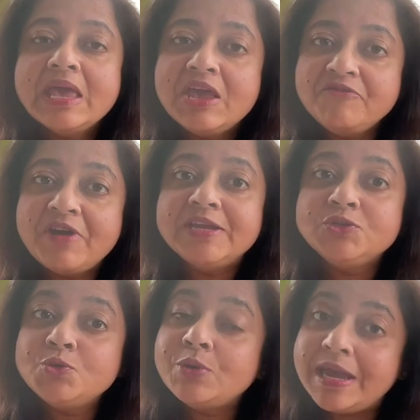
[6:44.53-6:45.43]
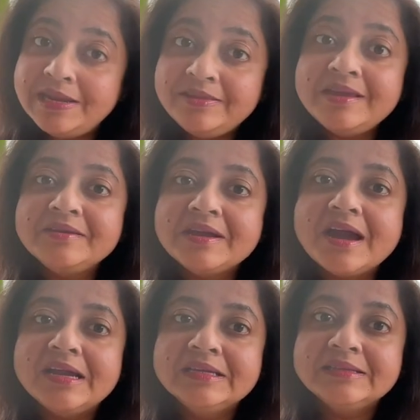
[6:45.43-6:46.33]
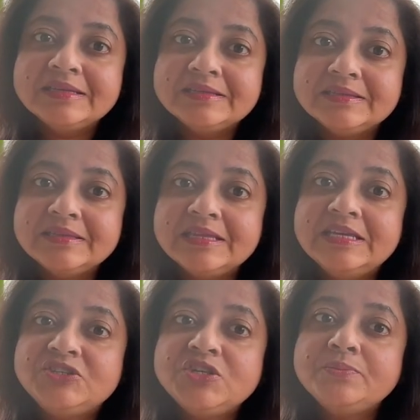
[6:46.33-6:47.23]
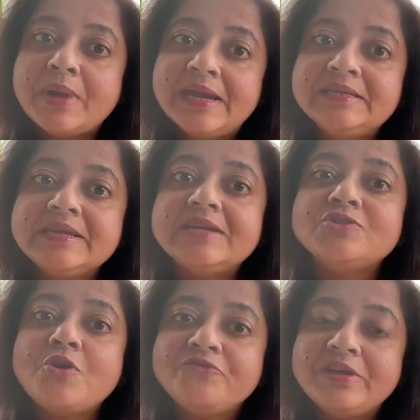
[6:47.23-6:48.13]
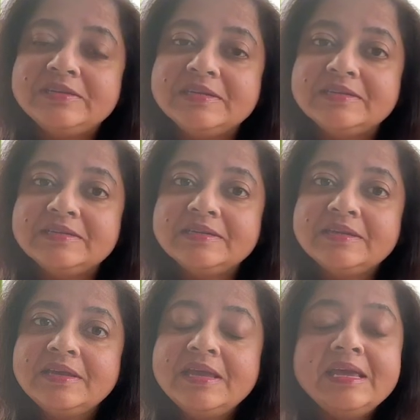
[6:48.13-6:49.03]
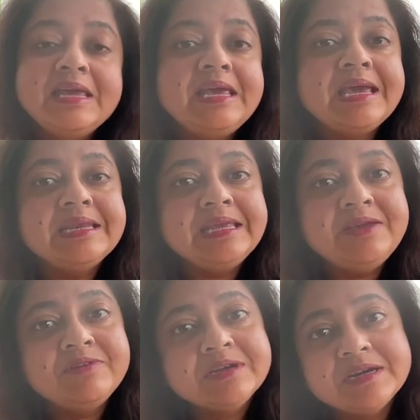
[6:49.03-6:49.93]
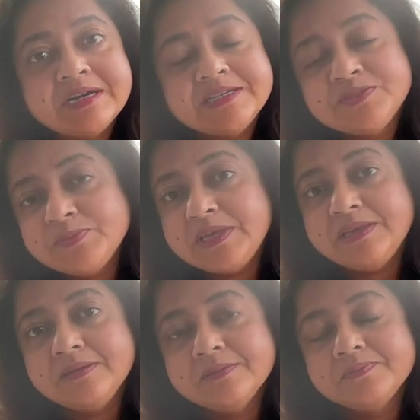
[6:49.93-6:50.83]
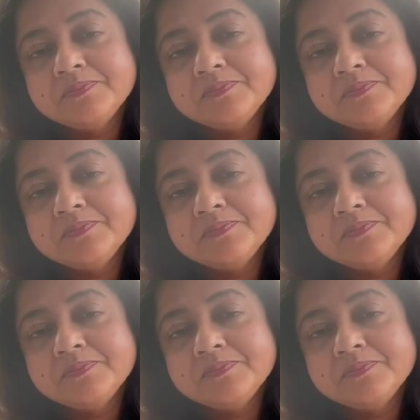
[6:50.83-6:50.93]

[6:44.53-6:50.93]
If I do anything regarding this, Dadhichi might get offended. He can even curse me.